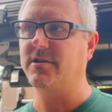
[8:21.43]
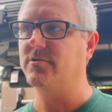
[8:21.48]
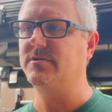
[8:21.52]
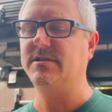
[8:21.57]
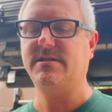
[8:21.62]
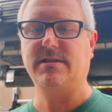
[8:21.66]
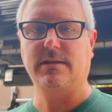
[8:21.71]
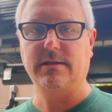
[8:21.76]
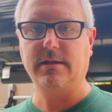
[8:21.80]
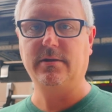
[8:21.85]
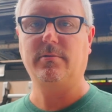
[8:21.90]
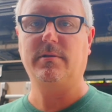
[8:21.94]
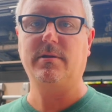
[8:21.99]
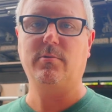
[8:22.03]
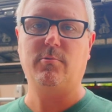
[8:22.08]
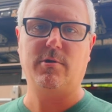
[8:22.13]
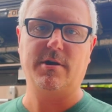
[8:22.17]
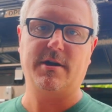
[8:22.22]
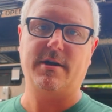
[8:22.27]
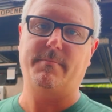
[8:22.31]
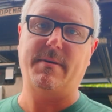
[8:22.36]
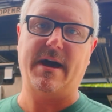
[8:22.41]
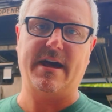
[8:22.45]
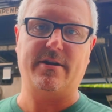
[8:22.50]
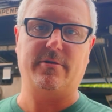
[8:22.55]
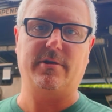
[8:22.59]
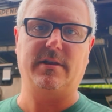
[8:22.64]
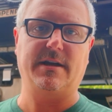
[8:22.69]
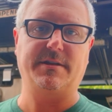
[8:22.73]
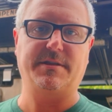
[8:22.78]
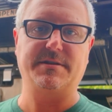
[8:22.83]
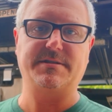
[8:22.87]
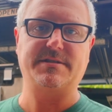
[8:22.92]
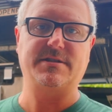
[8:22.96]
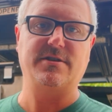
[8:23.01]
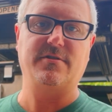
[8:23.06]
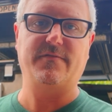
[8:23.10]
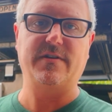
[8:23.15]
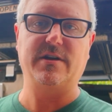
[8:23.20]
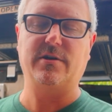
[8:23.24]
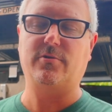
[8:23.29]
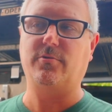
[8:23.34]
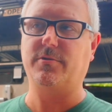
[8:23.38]
You just literally wanted a battery like this in your
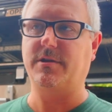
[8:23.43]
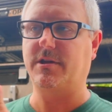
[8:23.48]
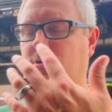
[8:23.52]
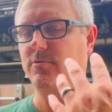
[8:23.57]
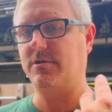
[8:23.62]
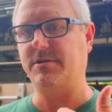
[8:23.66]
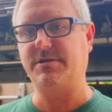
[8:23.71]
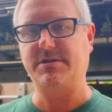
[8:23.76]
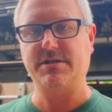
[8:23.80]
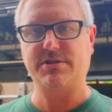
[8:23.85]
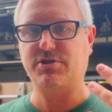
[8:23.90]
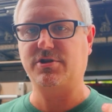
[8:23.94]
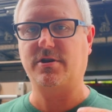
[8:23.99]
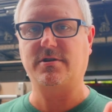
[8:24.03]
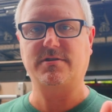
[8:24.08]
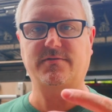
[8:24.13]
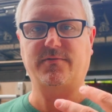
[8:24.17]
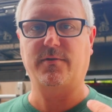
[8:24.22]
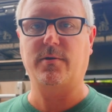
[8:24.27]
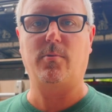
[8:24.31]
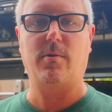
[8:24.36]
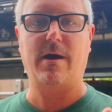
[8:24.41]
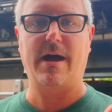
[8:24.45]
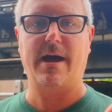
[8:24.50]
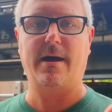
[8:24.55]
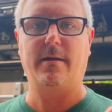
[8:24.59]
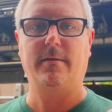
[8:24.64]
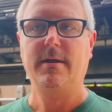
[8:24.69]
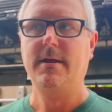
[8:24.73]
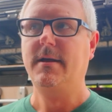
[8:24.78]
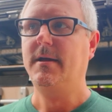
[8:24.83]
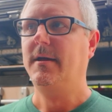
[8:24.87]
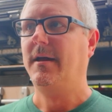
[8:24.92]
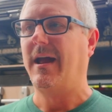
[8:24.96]
vehicle that you could discharge for a while,